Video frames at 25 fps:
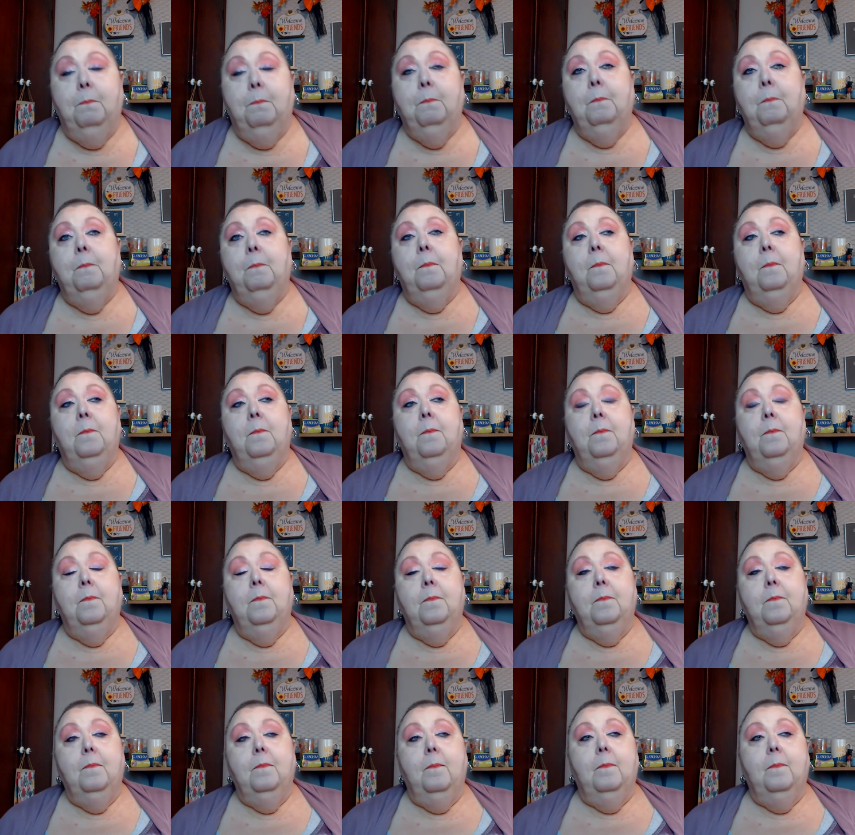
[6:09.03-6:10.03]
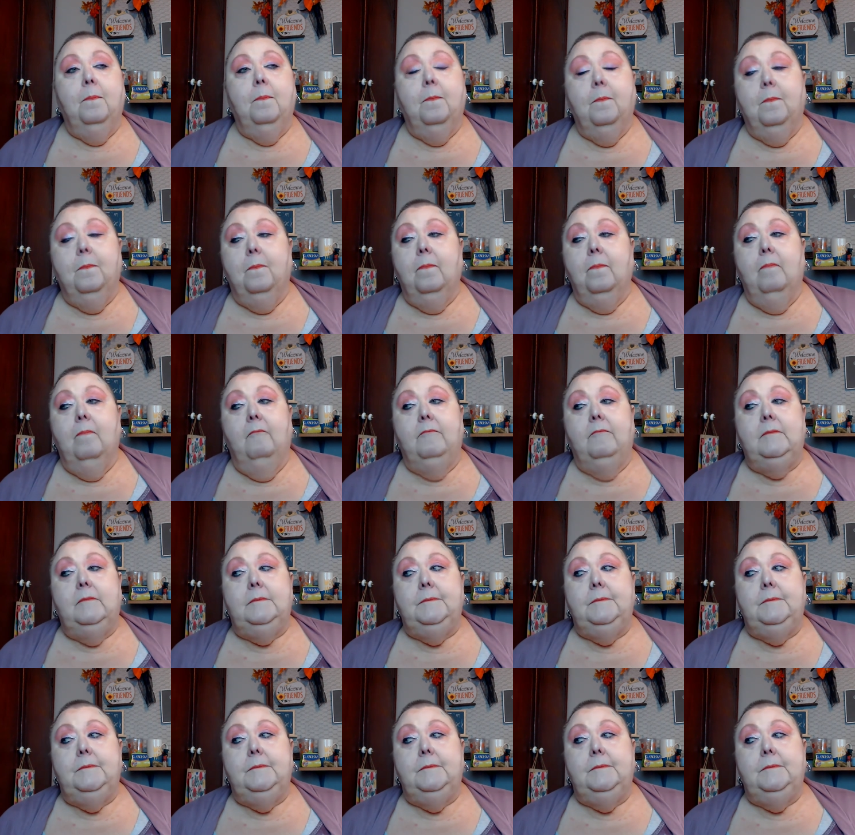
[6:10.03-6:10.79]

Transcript: Nothing is said.